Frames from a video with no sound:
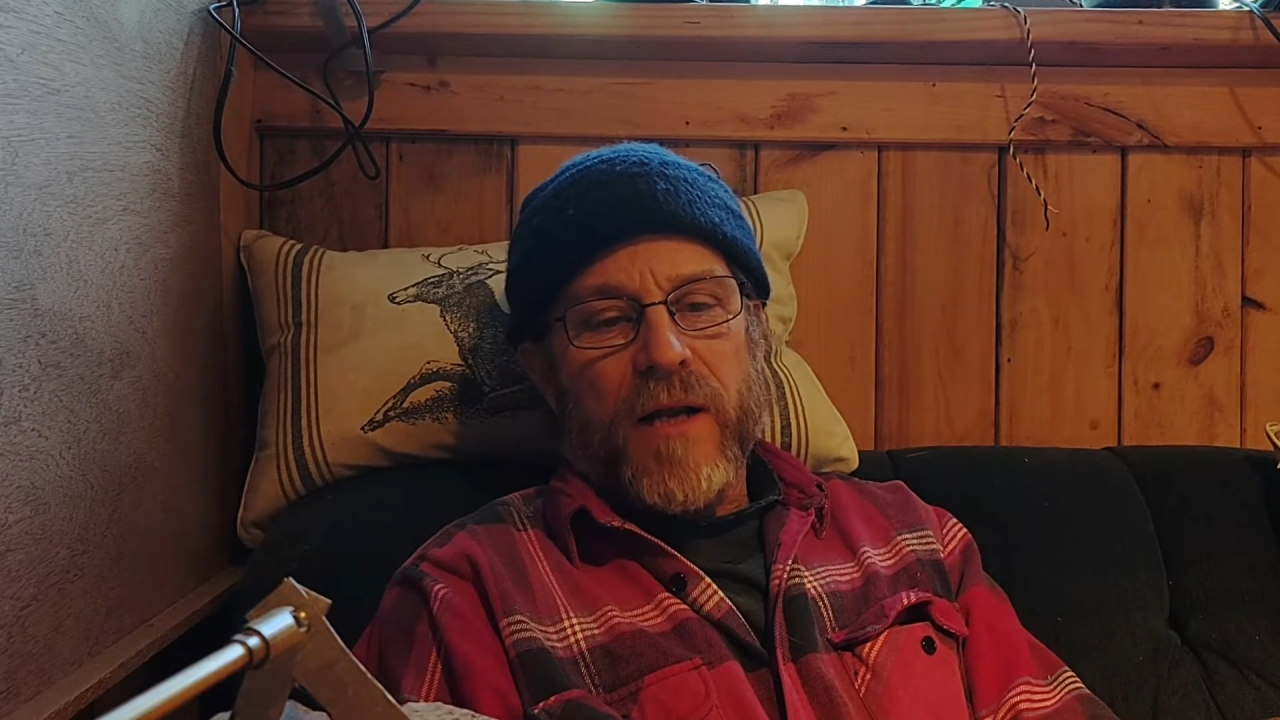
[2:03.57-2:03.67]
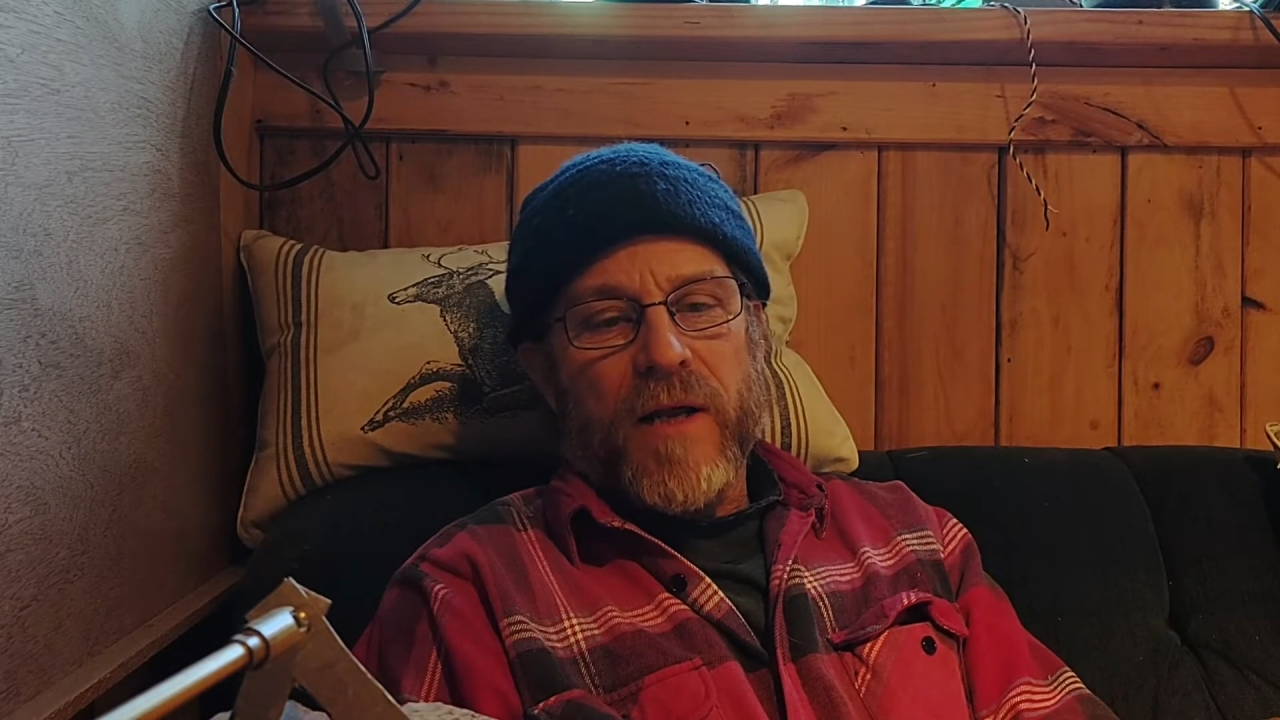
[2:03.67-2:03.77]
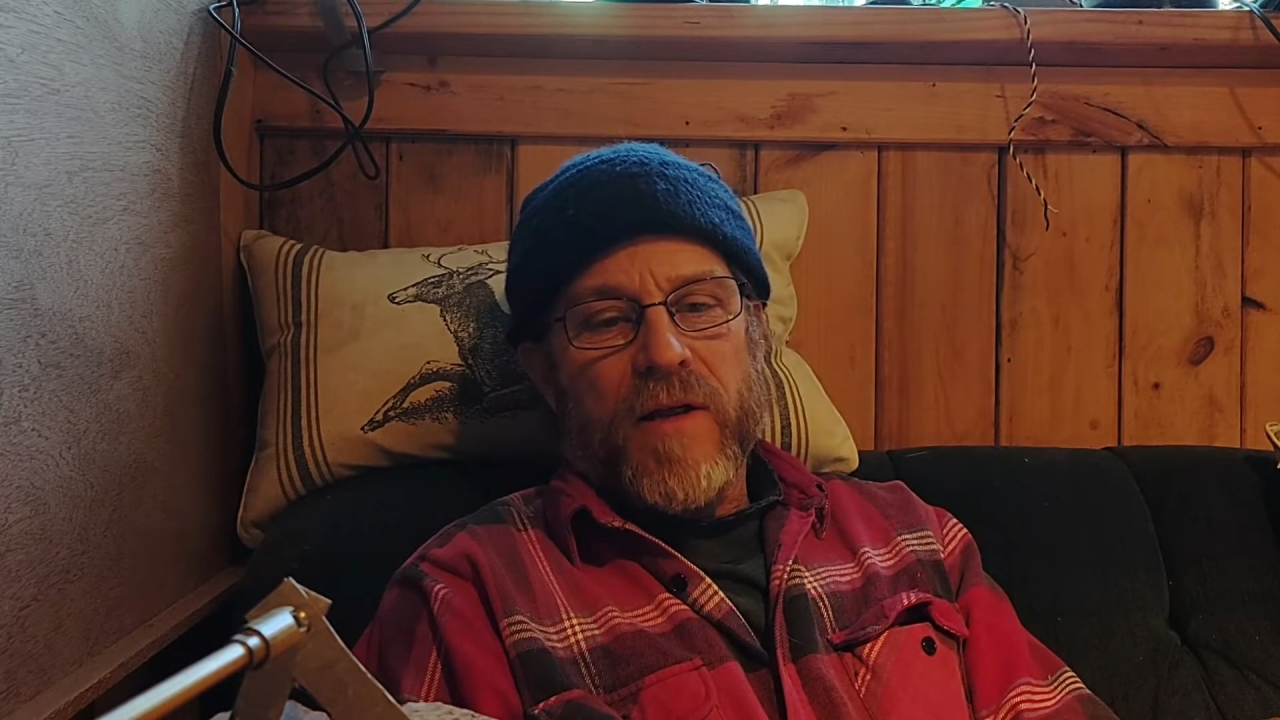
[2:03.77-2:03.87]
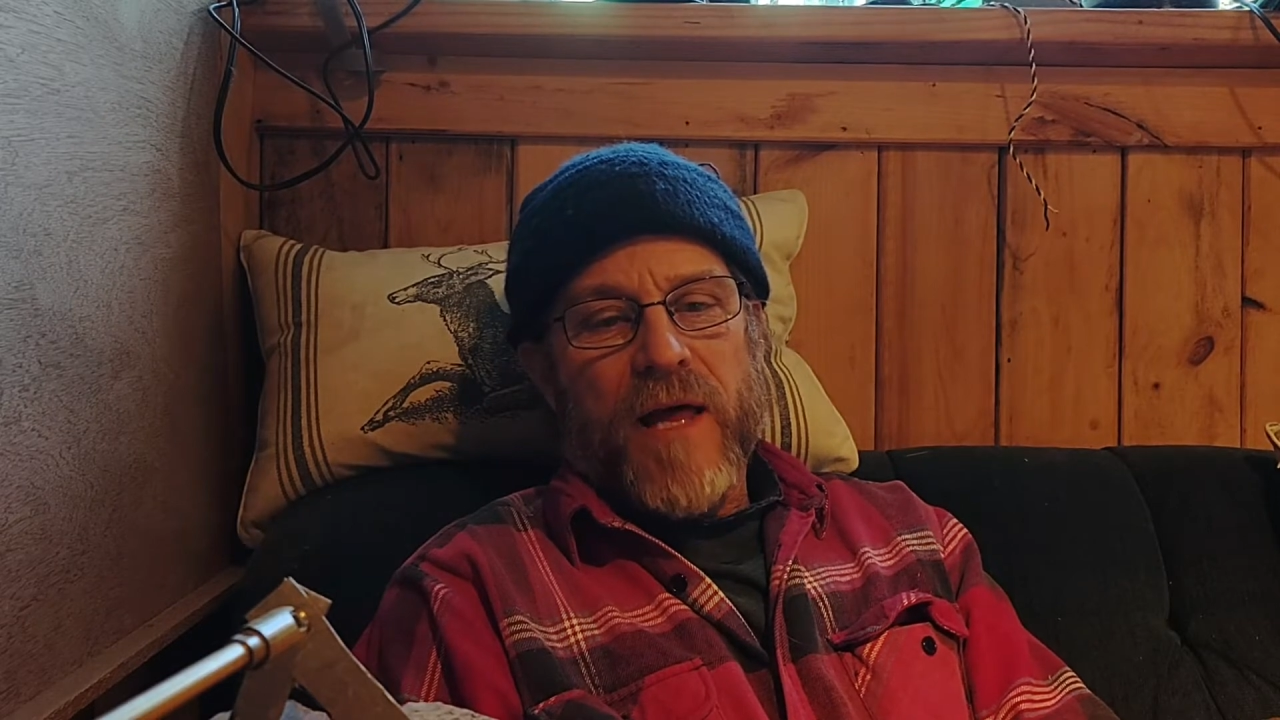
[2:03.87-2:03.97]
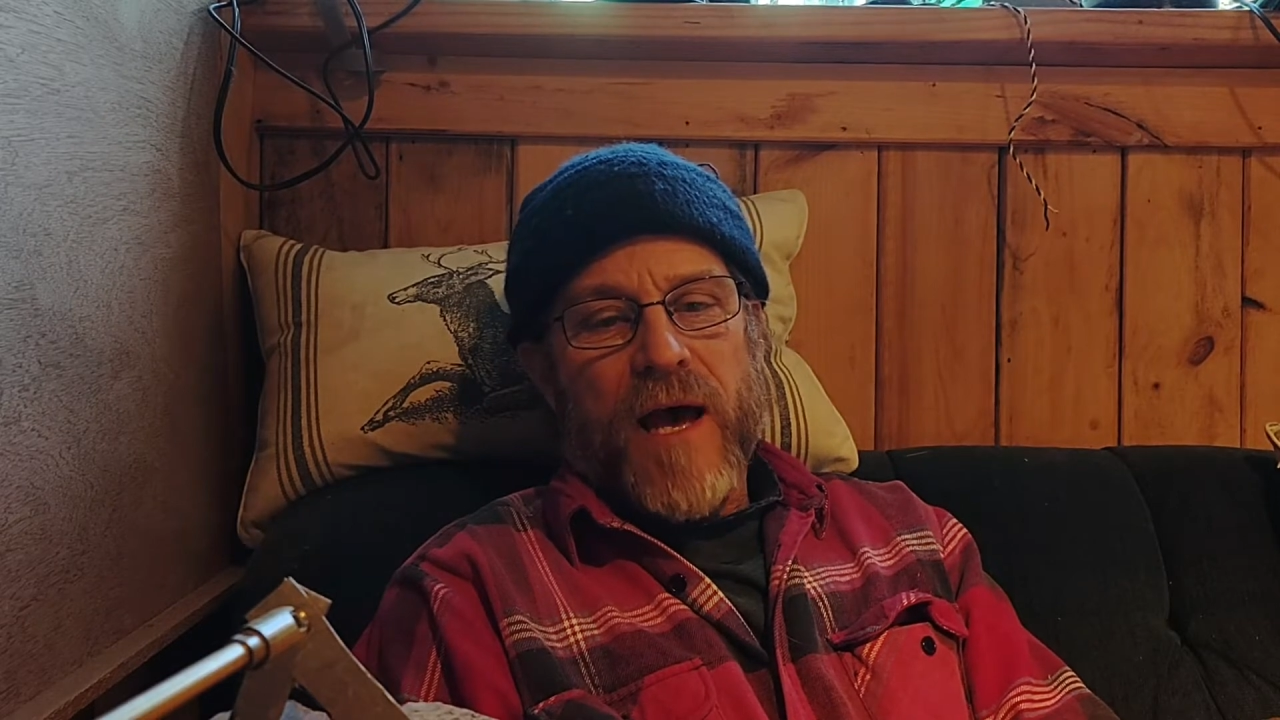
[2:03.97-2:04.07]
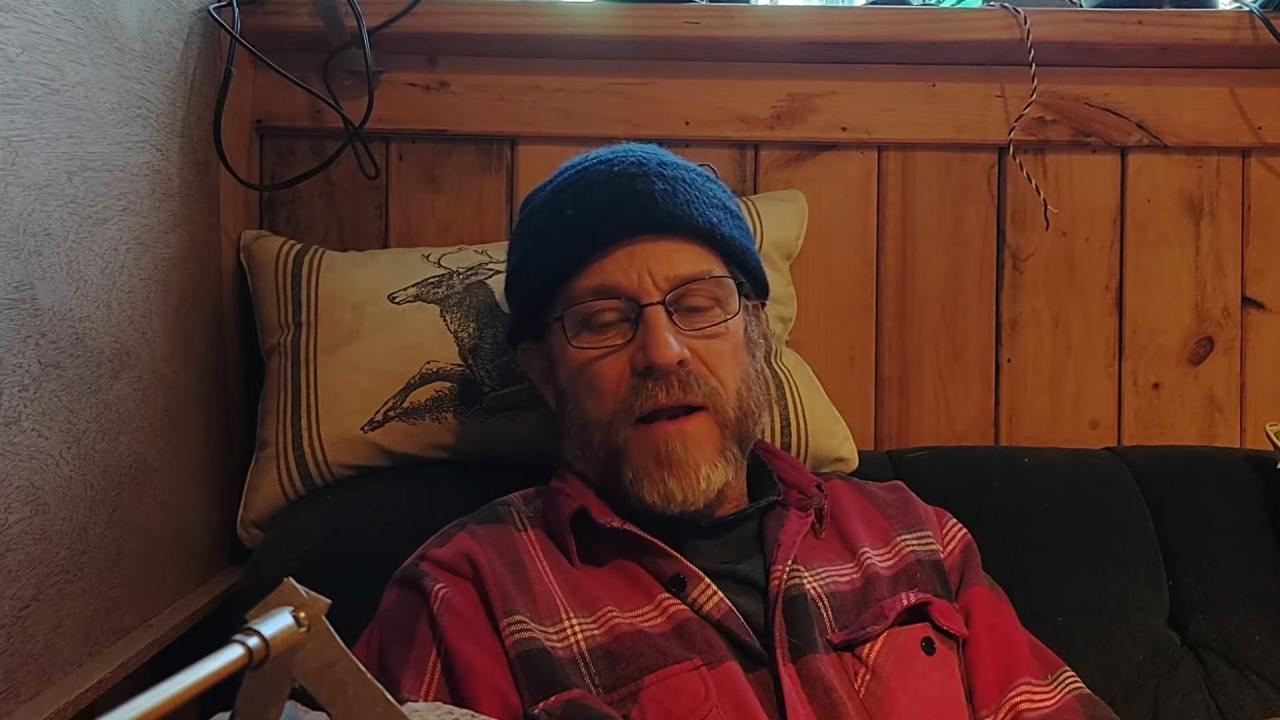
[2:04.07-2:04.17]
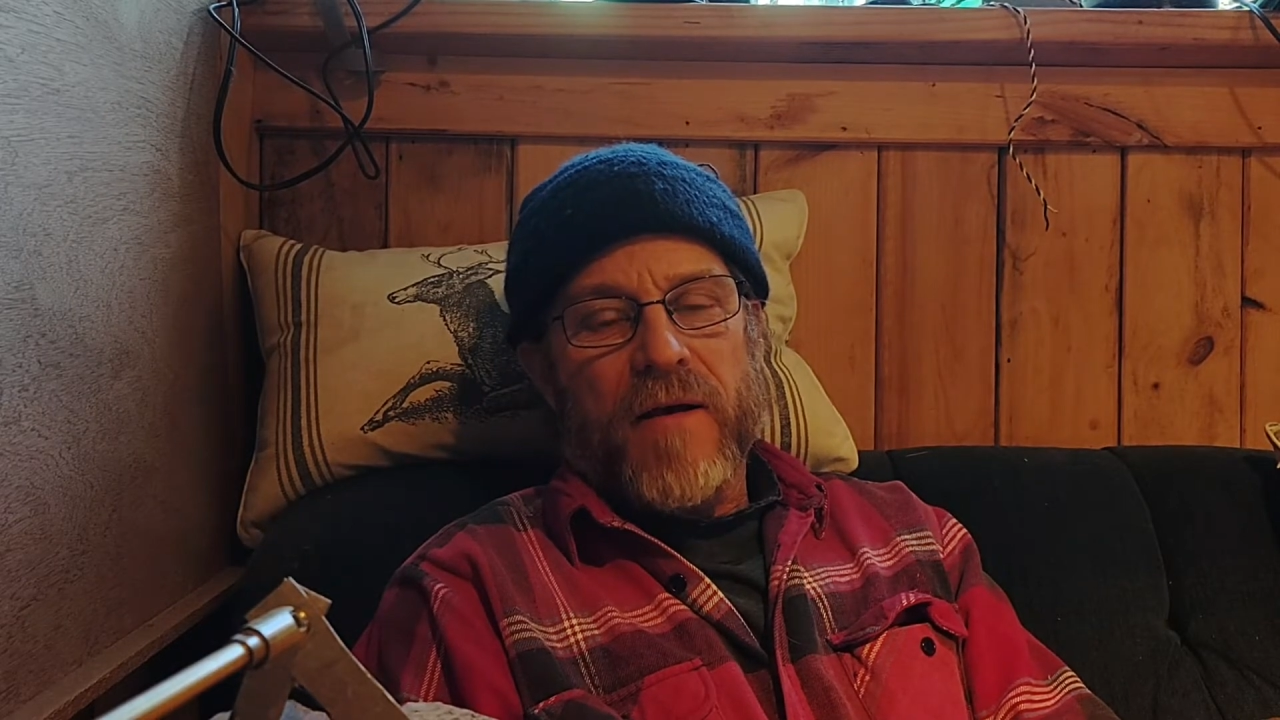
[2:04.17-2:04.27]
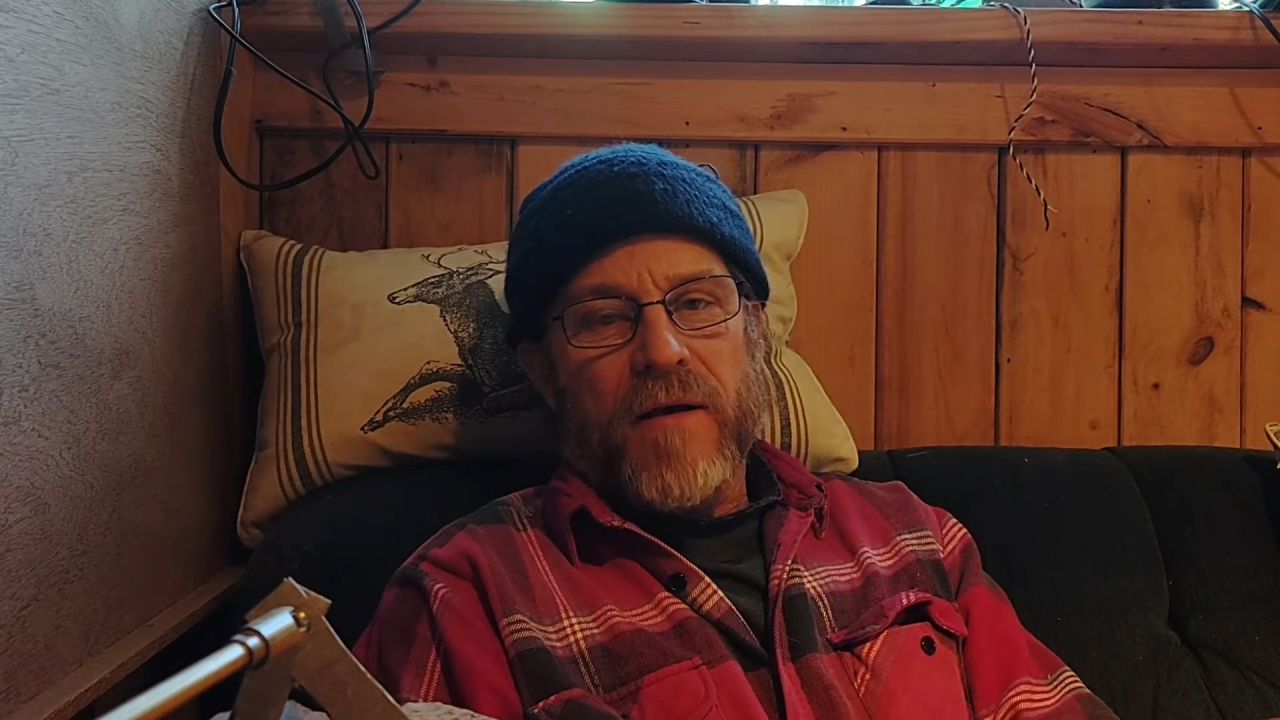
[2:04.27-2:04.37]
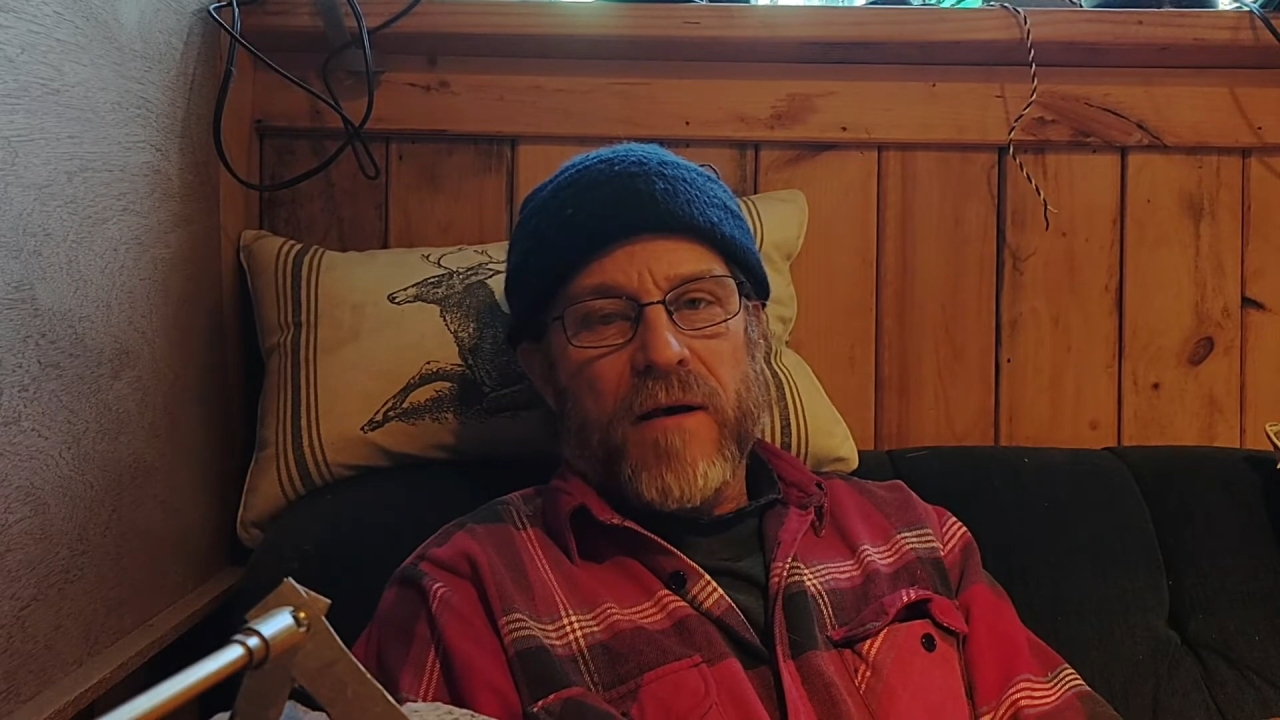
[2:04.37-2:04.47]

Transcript: is that